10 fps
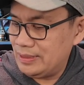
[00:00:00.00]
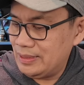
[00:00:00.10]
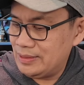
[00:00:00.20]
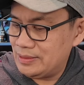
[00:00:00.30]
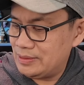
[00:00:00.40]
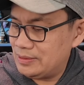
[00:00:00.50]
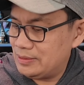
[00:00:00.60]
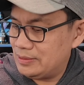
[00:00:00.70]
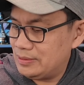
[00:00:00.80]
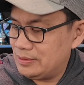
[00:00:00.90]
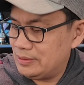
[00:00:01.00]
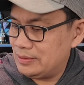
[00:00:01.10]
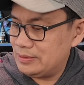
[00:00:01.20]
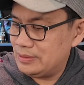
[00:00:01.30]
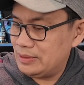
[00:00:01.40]
guess,
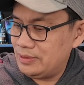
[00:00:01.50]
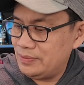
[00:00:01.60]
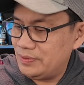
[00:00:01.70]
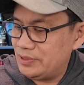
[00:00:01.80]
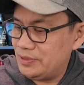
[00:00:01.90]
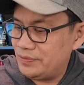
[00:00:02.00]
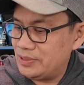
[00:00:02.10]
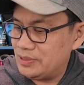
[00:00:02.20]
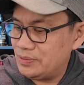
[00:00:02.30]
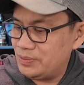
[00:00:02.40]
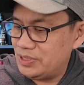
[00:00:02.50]
I don't even know the difference.